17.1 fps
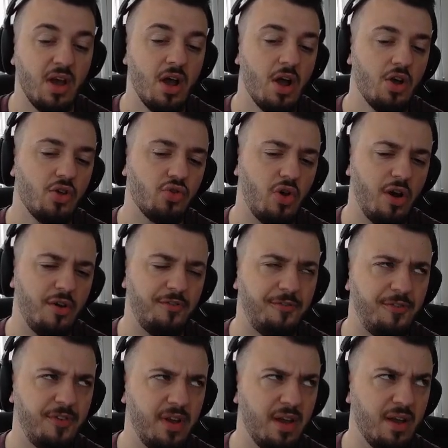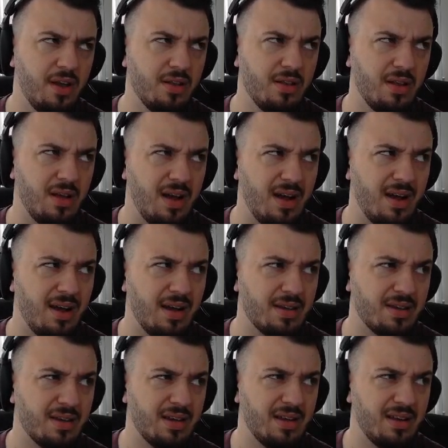So I feel
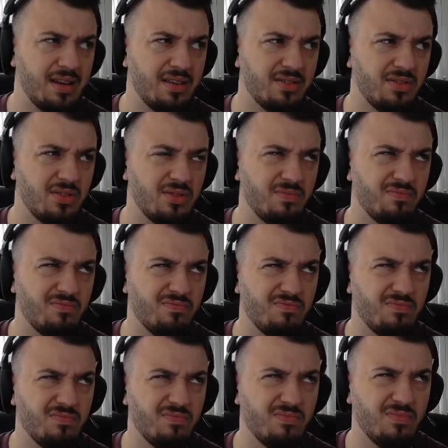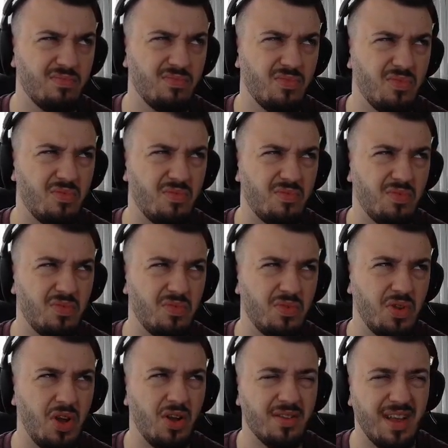like it is
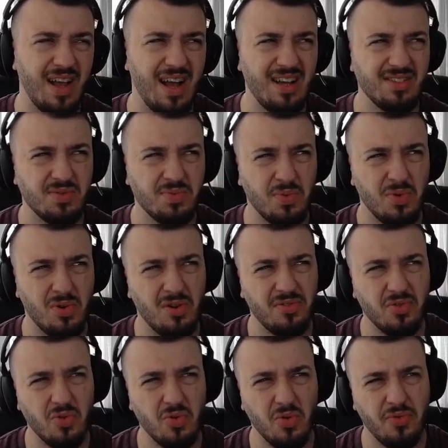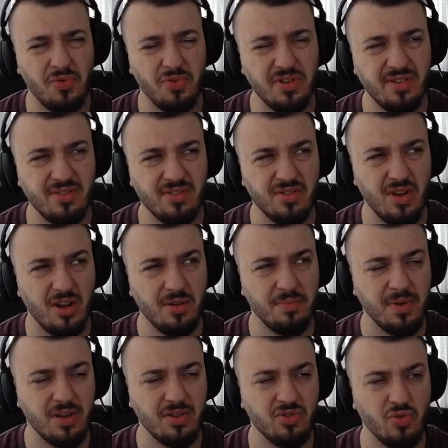not as worth to go for the
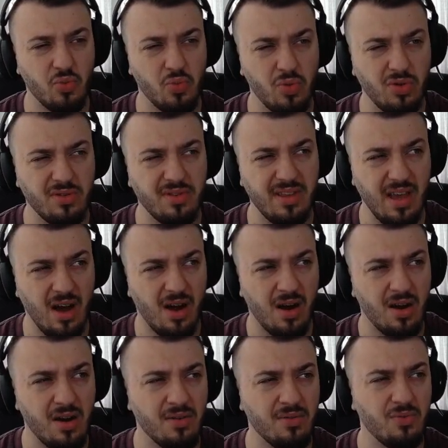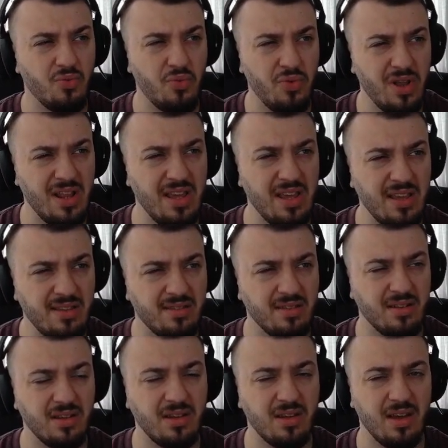stun because you will DR really
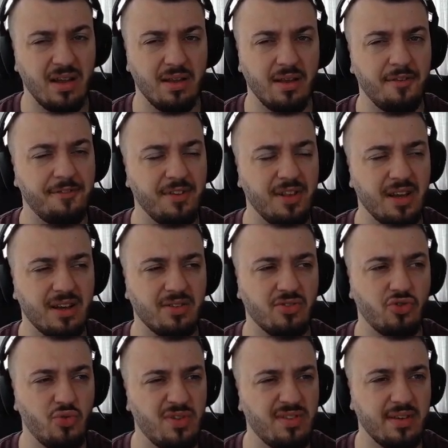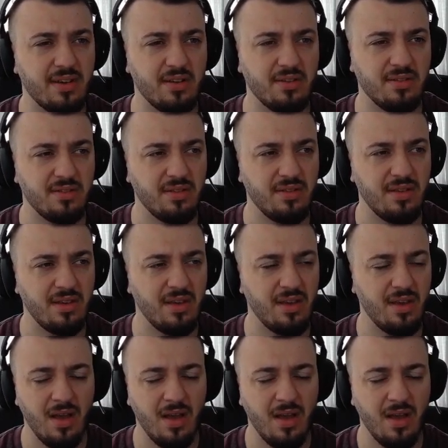easily, and I feel like a 3-second CD,